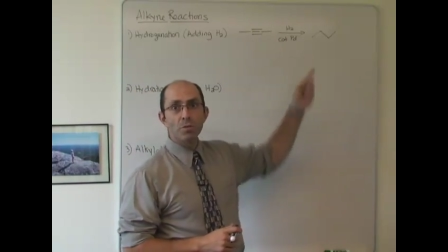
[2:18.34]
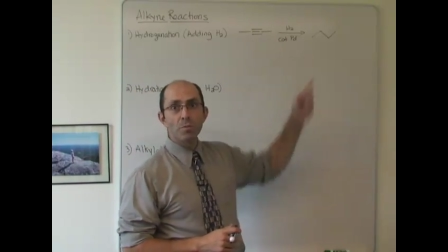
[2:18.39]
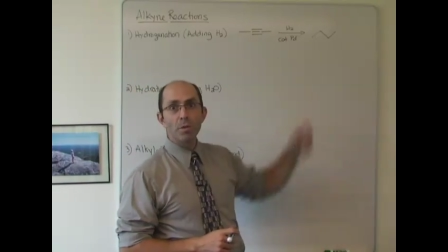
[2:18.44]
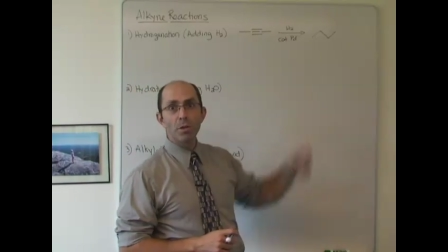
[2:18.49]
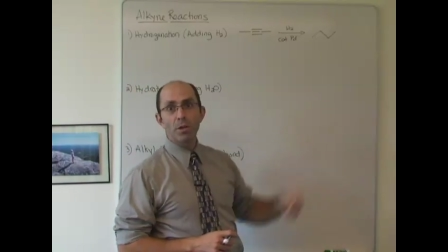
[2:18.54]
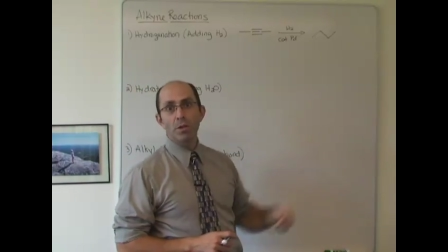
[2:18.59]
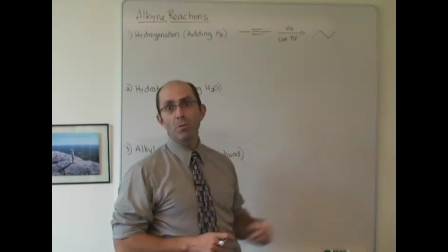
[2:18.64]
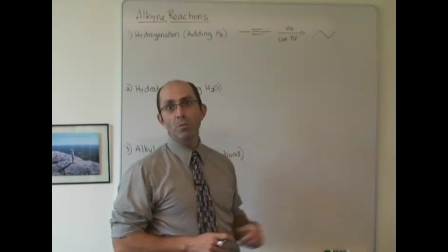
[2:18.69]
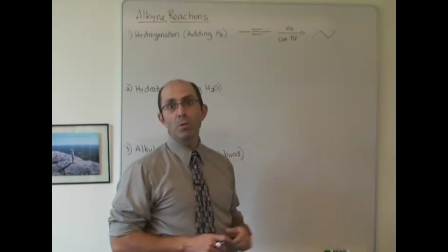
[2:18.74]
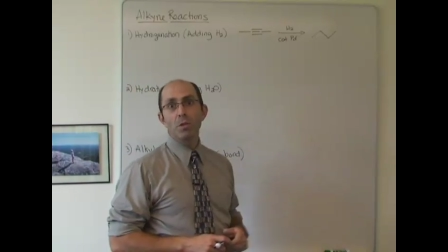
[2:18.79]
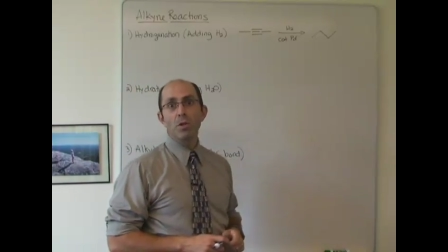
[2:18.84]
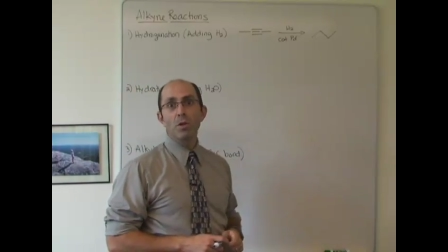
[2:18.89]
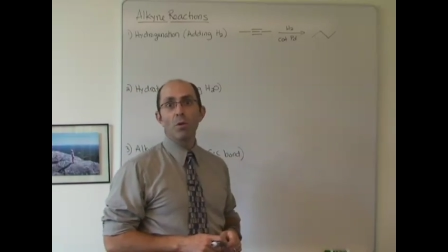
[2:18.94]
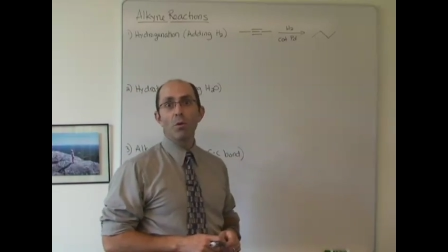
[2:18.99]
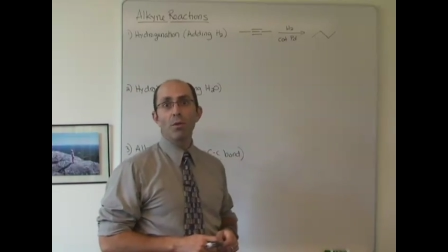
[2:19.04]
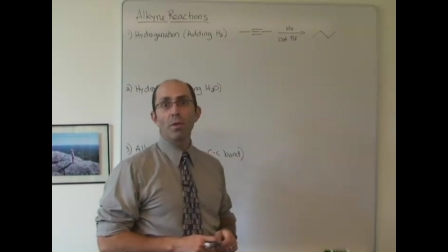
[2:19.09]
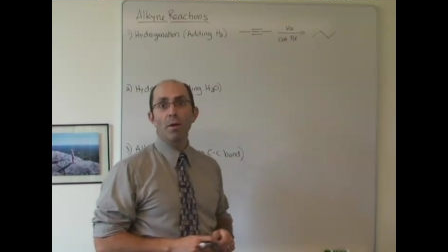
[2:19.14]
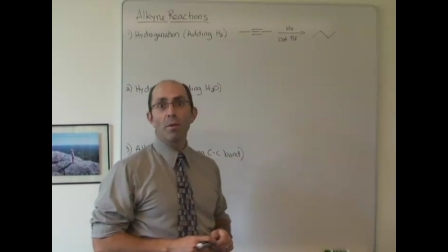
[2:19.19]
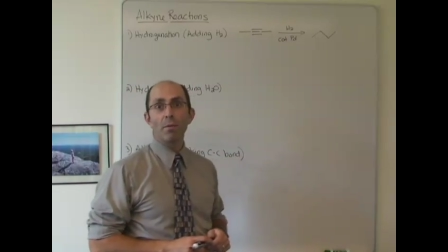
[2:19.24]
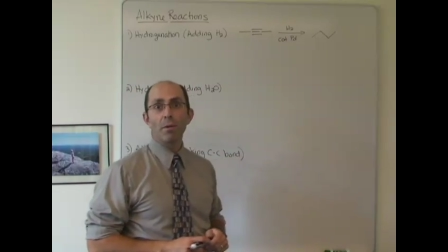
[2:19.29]
because we
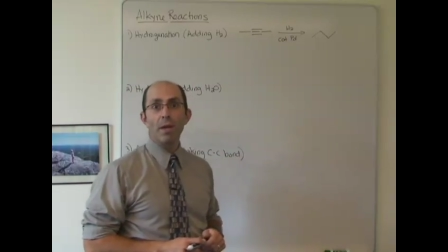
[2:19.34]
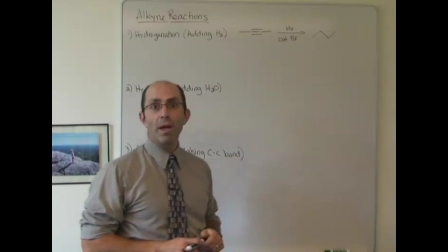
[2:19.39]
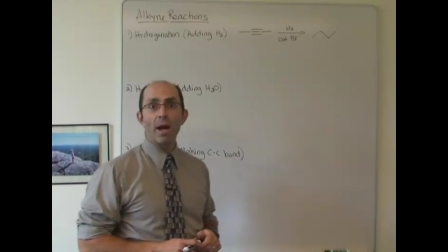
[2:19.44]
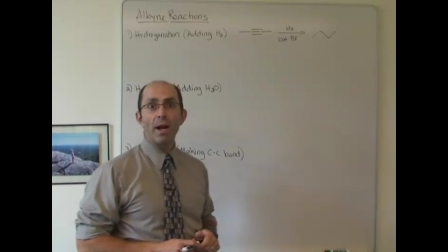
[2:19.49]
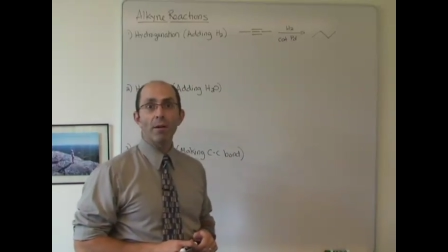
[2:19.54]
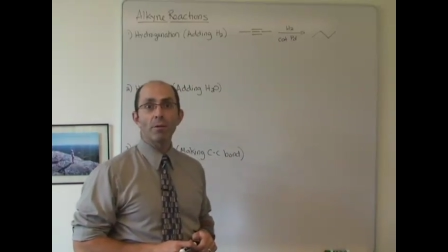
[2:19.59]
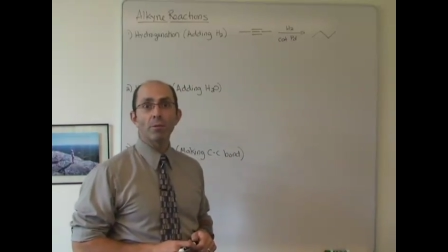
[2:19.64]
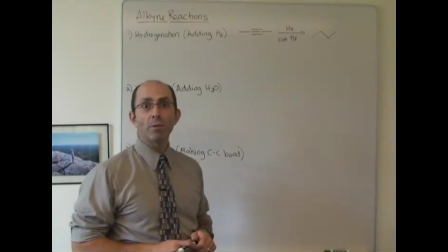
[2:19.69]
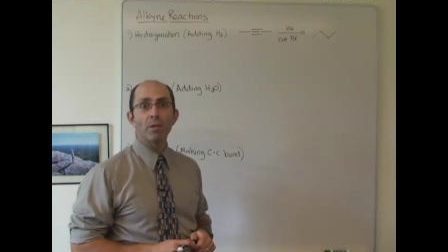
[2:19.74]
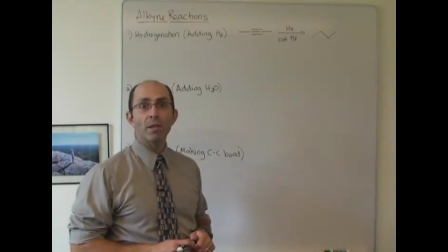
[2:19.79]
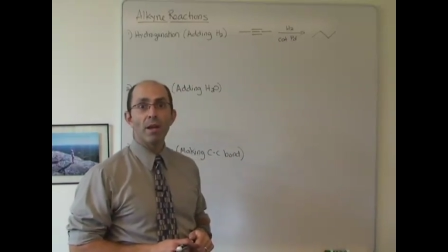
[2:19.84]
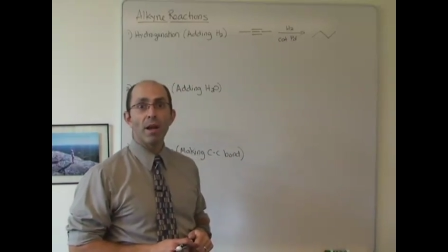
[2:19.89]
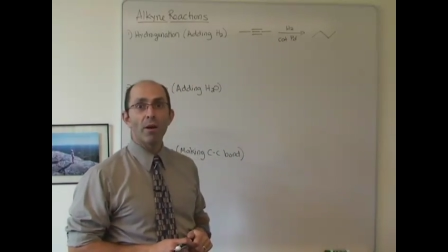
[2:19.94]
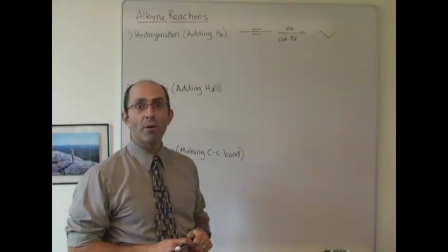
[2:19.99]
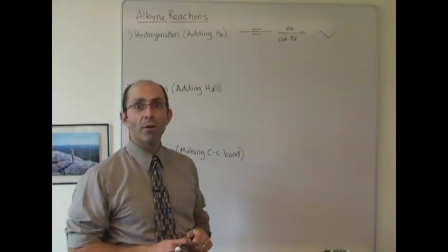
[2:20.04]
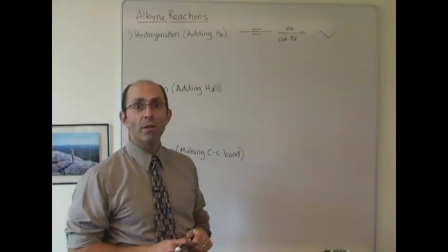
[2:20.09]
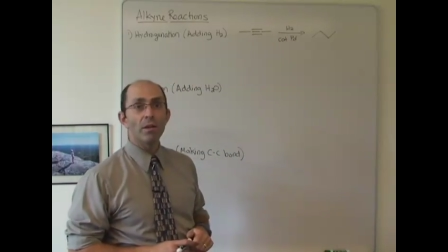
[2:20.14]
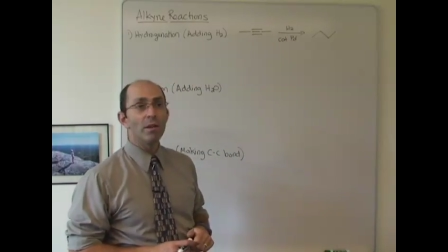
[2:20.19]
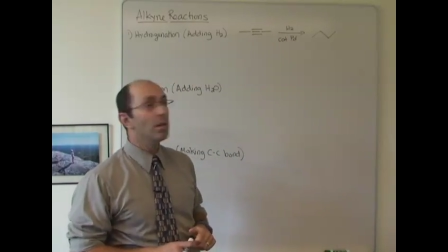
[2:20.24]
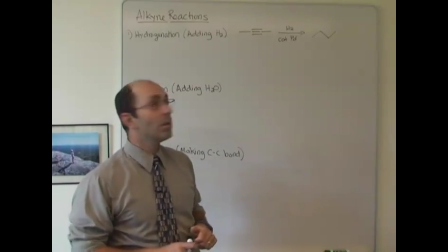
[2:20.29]
know they react with the
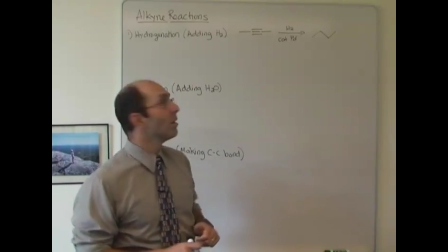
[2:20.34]
alkene.